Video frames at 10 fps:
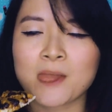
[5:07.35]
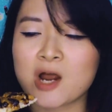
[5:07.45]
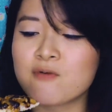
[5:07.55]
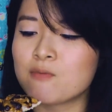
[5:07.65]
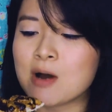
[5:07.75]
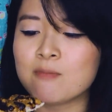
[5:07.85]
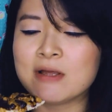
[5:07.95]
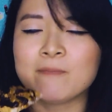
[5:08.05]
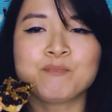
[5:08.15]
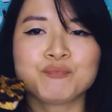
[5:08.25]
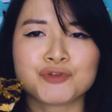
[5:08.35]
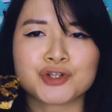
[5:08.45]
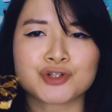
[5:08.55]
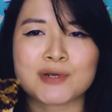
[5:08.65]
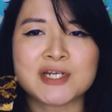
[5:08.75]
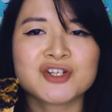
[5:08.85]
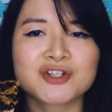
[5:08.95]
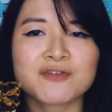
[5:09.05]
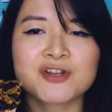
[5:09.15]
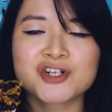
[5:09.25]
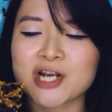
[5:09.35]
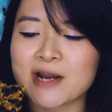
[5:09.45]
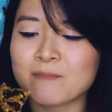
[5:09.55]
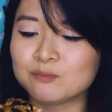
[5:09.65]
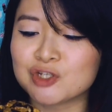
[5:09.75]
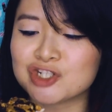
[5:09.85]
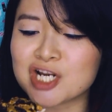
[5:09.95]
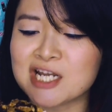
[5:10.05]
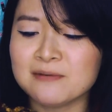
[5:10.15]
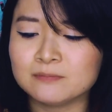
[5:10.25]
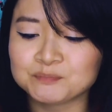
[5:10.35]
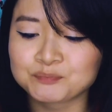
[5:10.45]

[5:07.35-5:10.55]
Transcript: overwhelming the sweetness of the jam, the jelly.